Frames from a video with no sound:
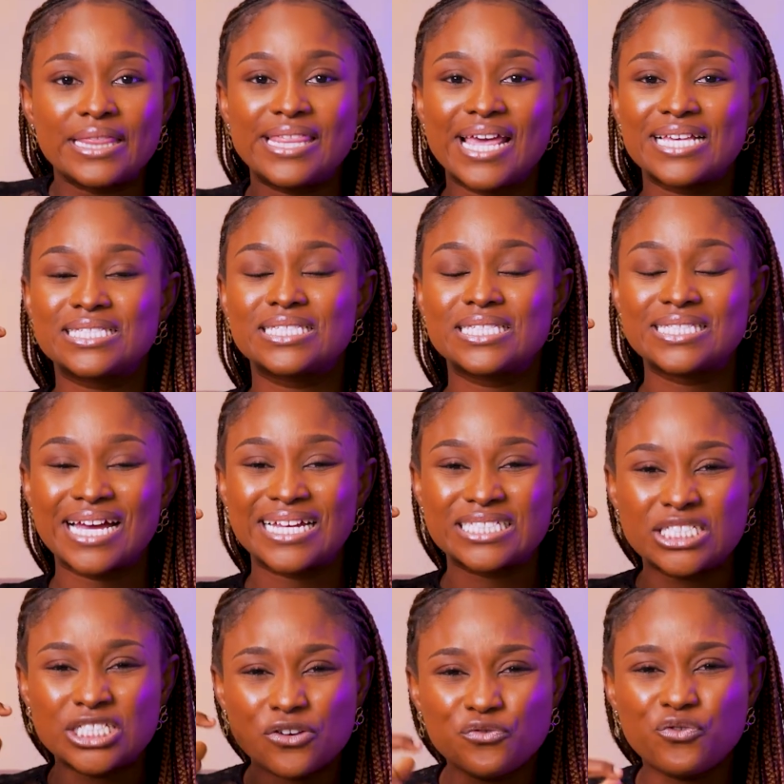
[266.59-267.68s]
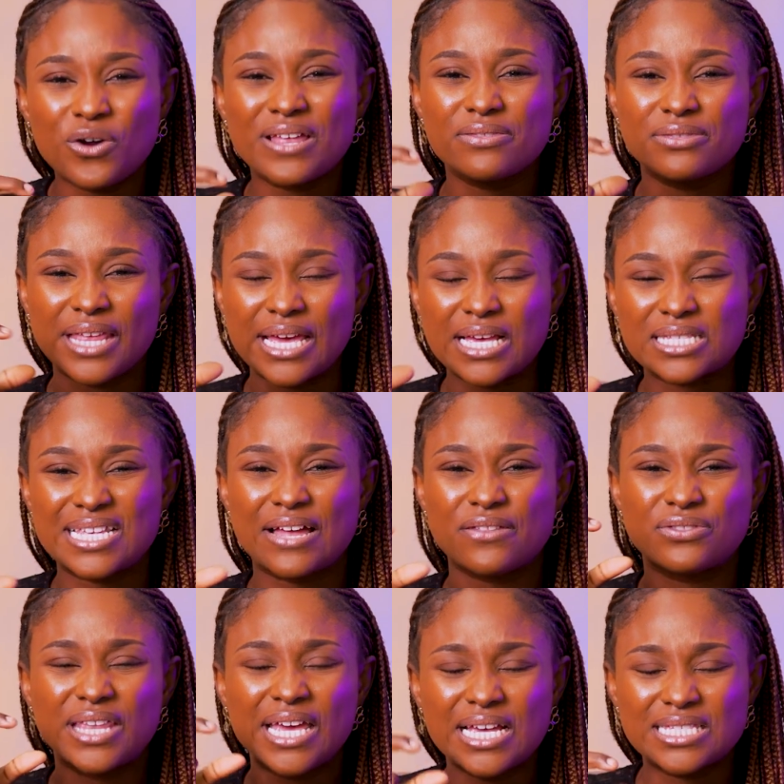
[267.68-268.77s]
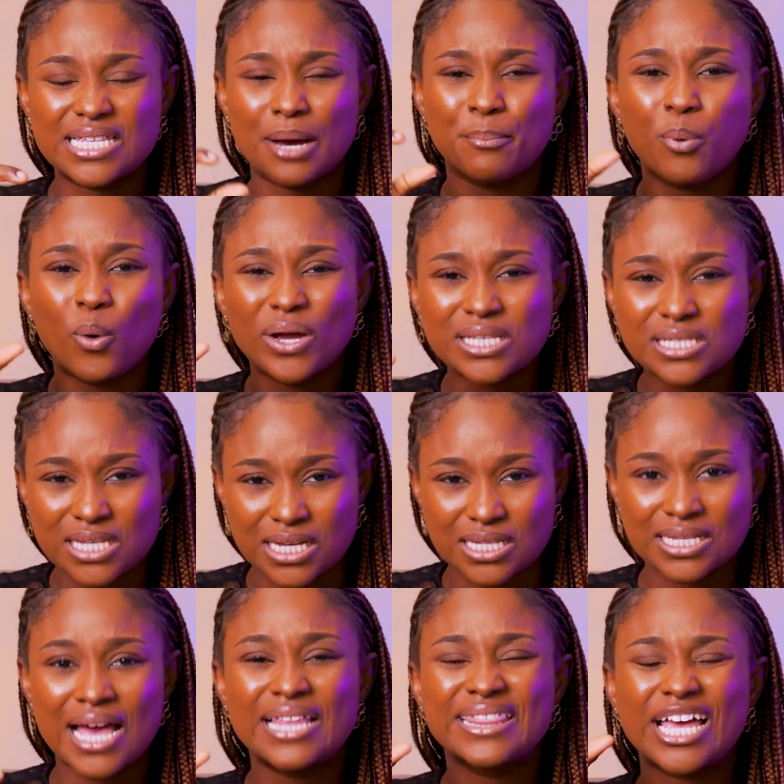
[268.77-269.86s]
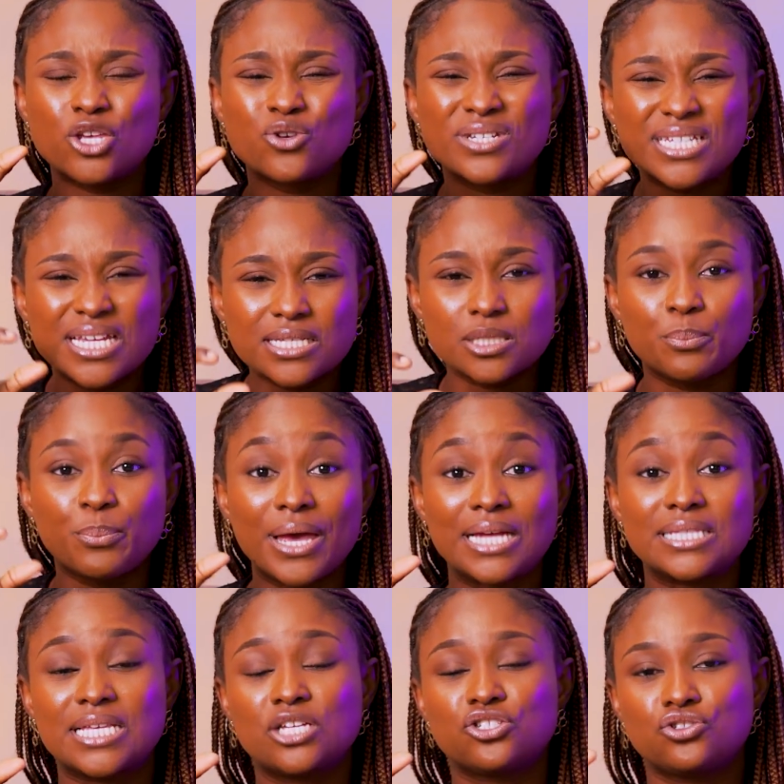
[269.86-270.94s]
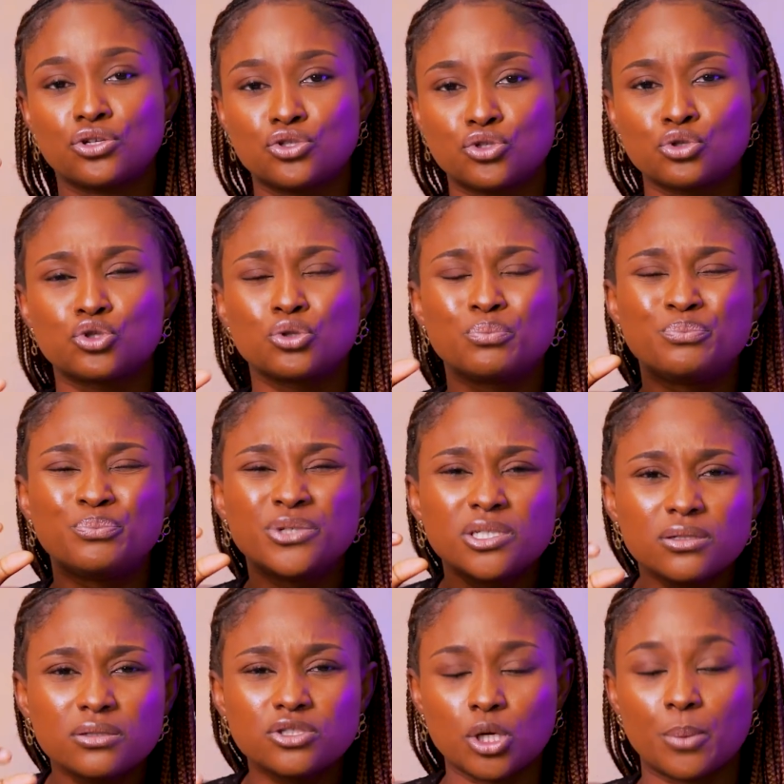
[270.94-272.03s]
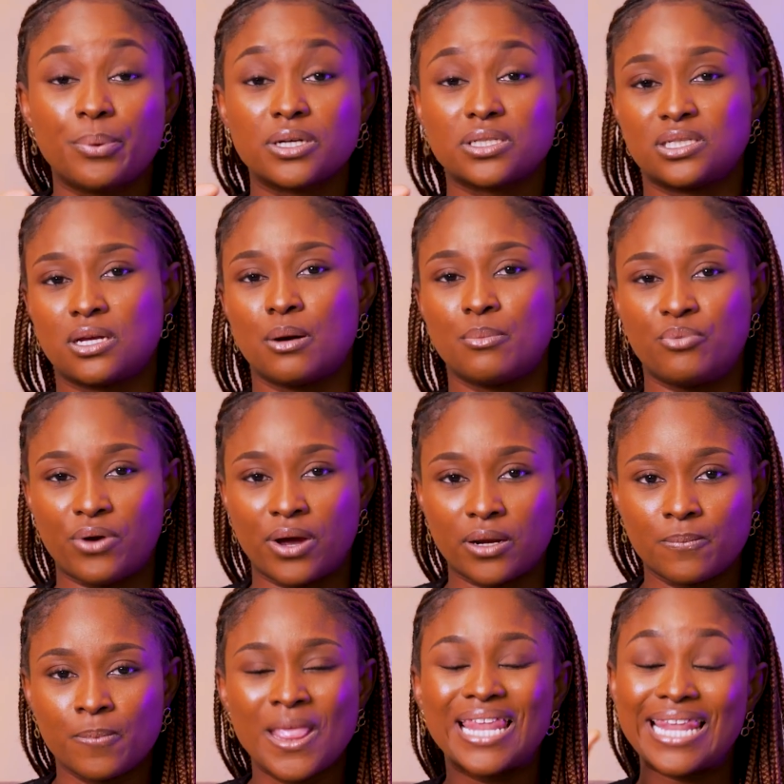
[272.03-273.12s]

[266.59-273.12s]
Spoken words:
There are different things. There are things, there are pointers that you need to pay attention to build your personal brand.